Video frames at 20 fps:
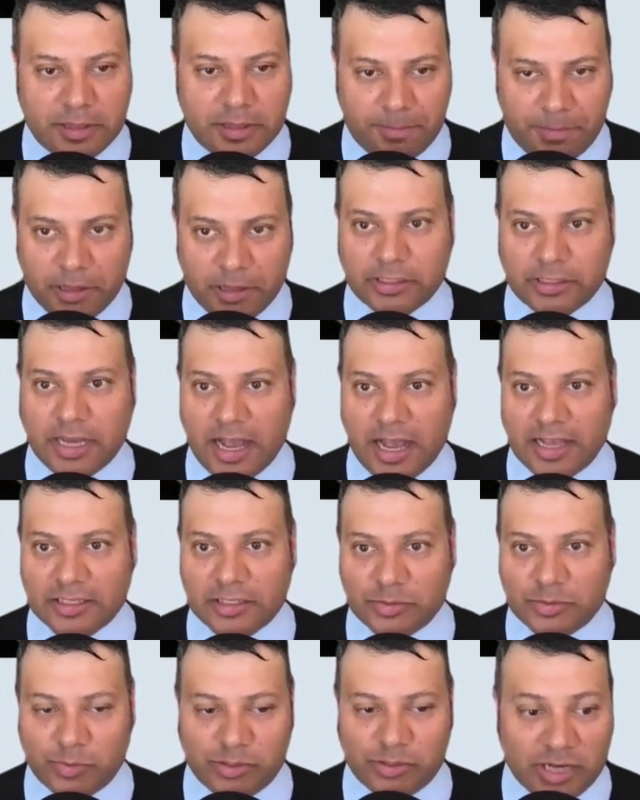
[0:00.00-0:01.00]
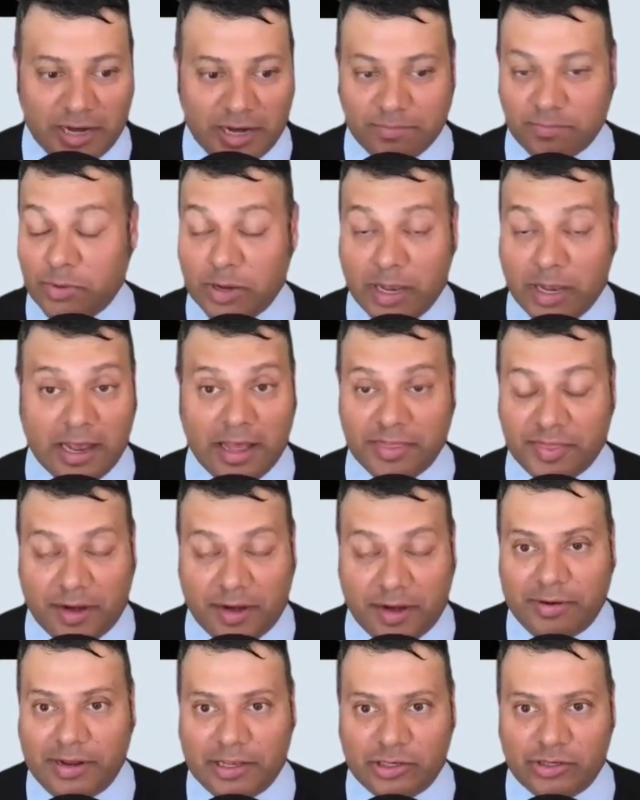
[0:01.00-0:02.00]
podcast, which I
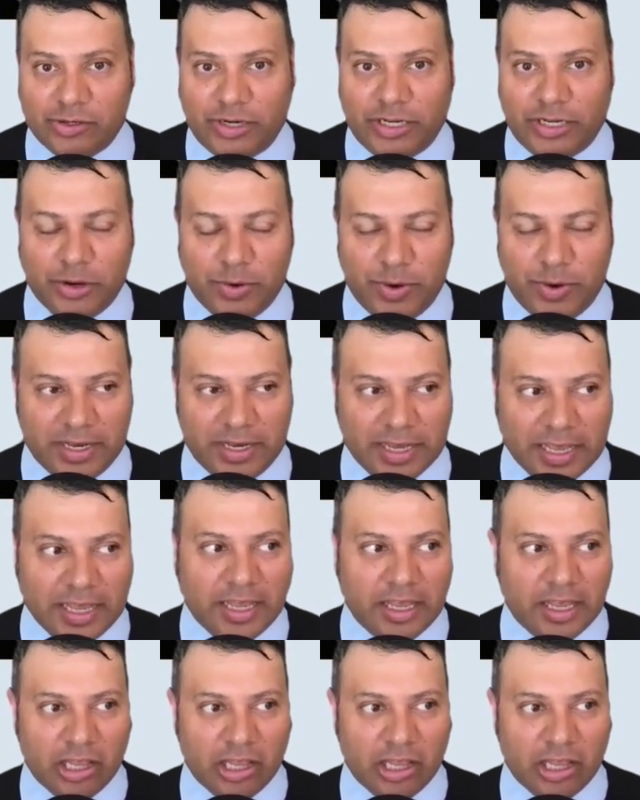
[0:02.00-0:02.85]
thoroughly enjoy doing,